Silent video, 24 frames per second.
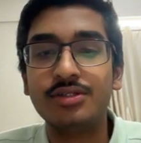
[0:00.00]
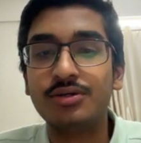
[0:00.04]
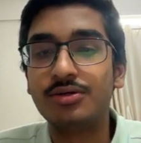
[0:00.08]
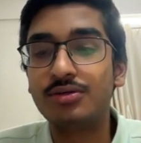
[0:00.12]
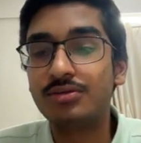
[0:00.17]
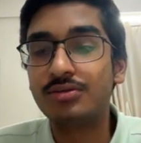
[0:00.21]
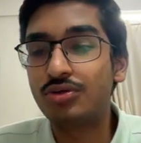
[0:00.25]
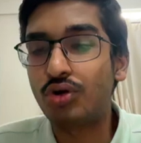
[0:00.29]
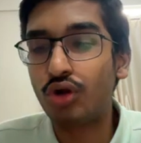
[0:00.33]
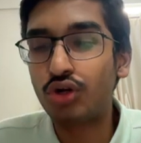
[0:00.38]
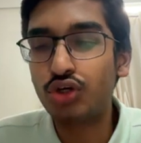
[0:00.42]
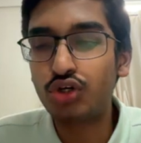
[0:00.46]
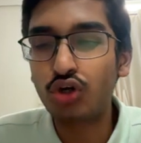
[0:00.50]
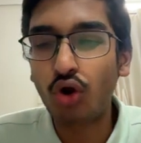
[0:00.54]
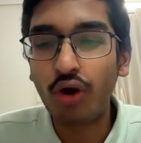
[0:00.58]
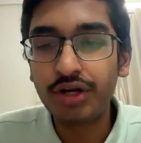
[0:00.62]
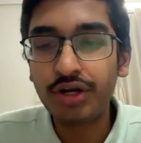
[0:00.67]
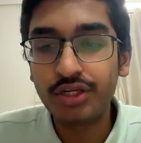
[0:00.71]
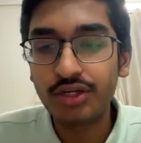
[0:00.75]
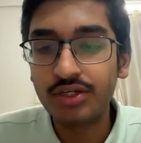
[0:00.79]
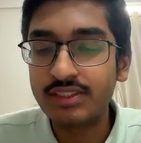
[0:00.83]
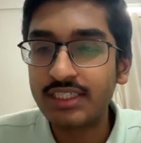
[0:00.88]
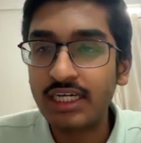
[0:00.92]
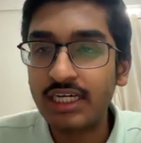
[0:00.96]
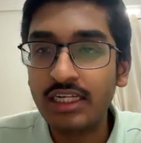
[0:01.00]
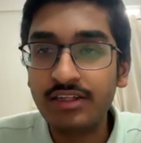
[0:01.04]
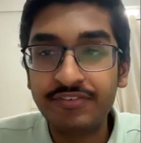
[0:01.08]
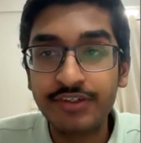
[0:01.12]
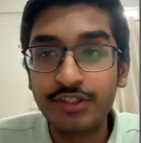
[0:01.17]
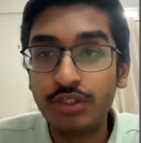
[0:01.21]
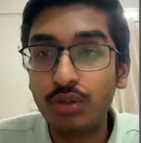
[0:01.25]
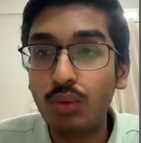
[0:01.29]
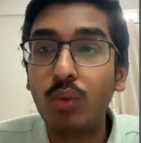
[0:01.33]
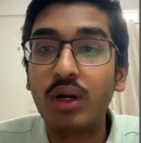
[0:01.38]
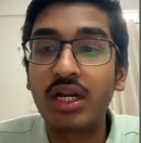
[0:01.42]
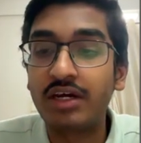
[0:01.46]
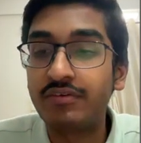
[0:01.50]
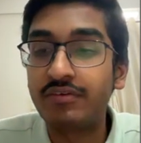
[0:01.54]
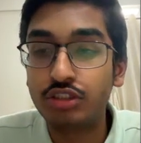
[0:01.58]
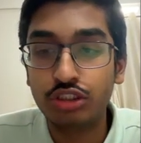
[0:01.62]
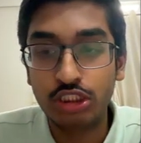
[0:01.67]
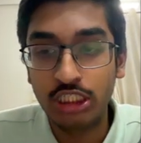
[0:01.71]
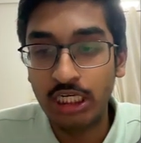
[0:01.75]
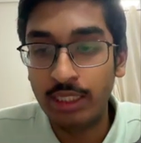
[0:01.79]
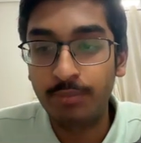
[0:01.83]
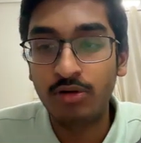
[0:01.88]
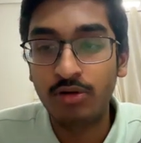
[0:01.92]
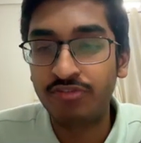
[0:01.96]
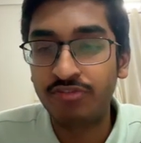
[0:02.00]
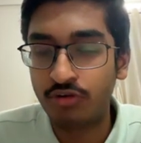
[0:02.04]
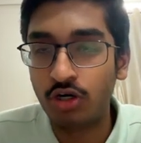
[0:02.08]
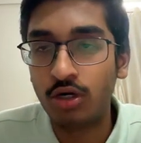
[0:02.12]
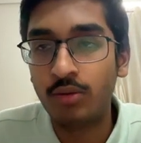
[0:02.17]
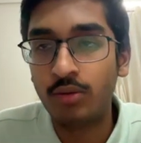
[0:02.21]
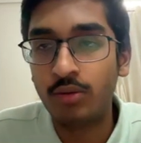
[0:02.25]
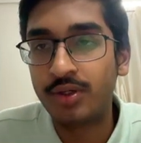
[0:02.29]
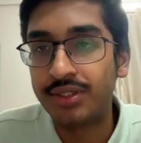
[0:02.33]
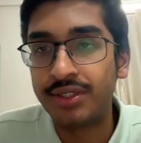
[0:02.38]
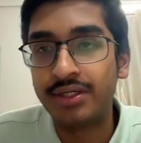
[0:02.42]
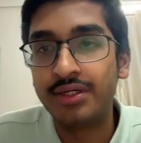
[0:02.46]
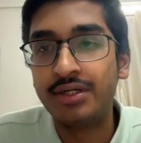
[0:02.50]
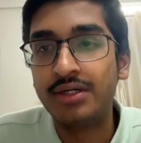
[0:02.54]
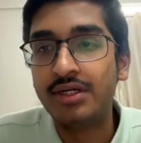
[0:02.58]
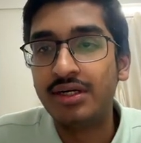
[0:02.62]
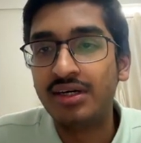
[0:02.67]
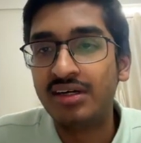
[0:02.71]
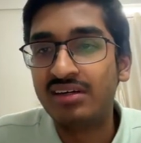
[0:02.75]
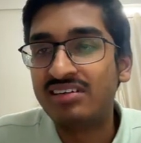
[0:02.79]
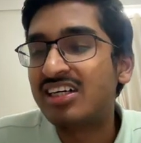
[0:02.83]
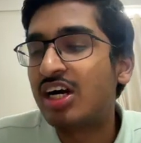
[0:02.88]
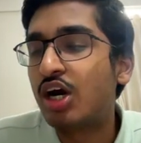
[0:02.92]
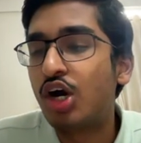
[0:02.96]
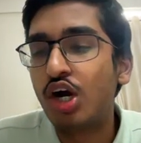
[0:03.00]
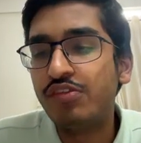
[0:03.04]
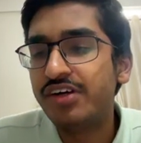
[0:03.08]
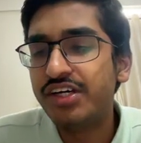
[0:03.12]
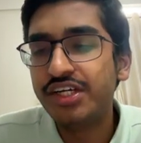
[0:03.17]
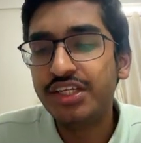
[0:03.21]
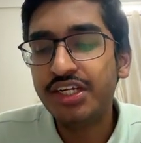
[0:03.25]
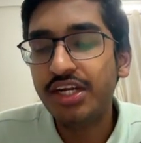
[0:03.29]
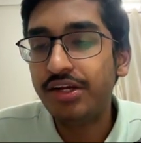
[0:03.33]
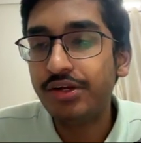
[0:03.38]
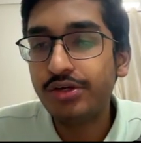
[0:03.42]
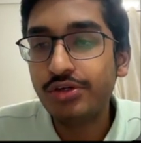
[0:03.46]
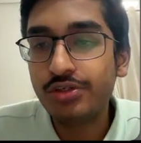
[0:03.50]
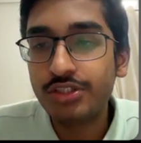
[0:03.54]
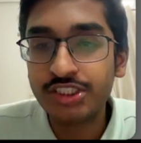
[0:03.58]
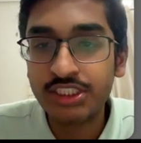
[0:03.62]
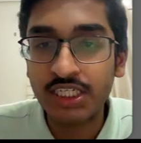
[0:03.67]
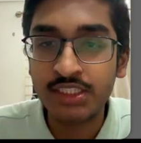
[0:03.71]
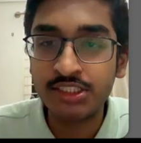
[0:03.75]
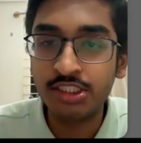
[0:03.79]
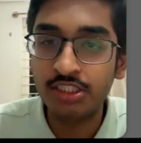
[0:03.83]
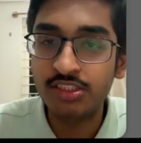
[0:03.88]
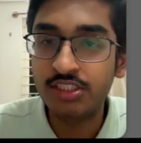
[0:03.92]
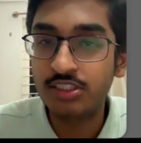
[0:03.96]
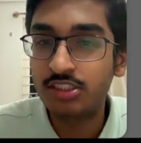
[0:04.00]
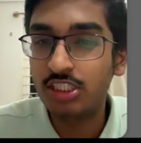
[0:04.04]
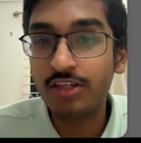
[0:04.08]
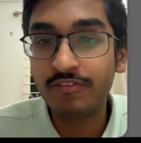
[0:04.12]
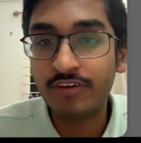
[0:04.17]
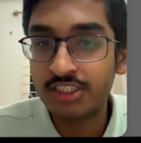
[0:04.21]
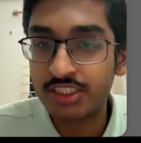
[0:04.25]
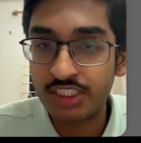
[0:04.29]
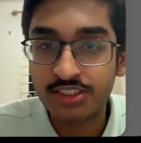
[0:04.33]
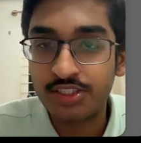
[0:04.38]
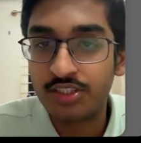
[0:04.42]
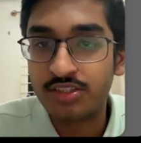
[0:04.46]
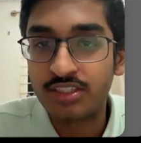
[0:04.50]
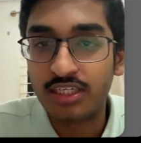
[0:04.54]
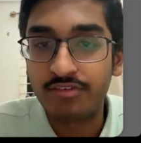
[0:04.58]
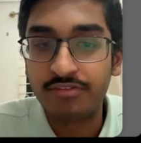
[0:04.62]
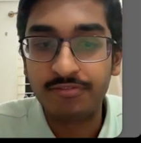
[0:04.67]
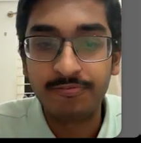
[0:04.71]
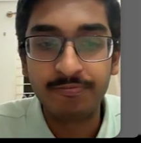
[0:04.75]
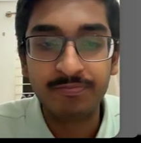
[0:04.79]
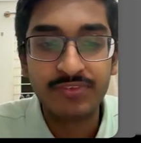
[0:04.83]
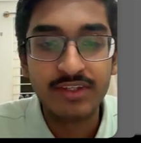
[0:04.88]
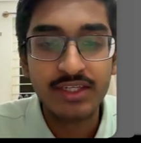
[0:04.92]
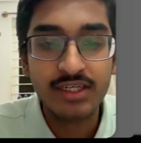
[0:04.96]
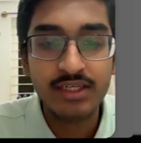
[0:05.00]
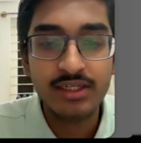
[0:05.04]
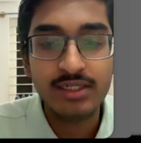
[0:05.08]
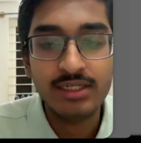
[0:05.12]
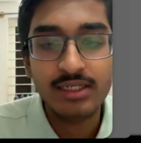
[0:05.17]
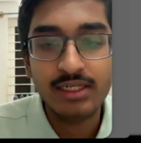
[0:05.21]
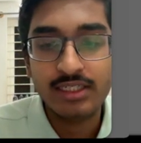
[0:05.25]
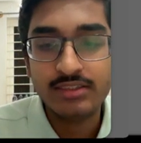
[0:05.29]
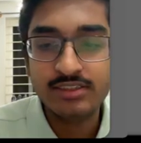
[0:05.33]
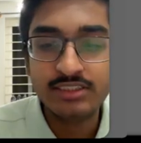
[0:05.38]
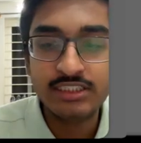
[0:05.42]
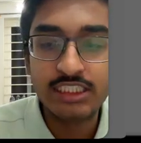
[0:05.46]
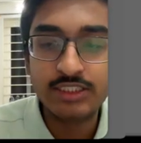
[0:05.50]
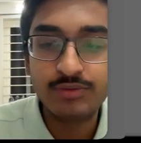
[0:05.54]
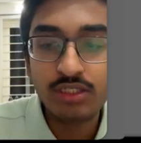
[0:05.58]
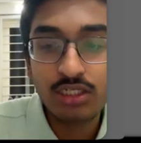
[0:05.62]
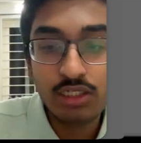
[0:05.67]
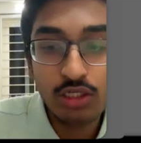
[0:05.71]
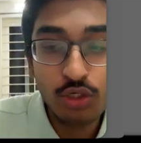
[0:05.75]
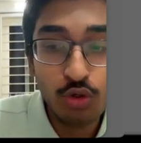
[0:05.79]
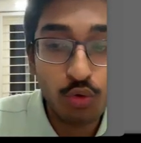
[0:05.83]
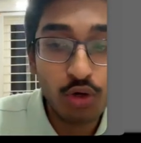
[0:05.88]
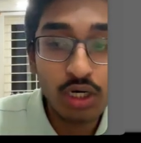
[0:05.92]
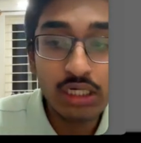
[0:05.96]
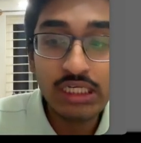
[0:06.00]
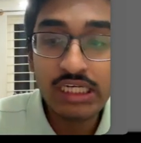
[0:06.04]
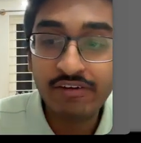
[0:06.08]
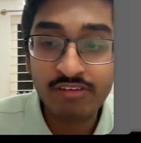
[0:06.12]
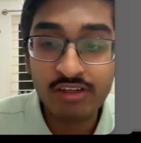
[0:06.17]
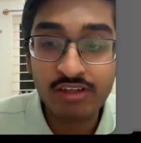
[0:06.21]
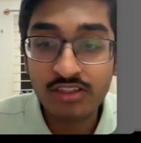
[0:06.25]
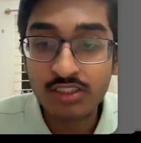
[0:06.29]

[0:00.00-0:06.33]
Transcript: contort yourself into whatever shape or form, or however you need to adjust yourself. That's what lower level of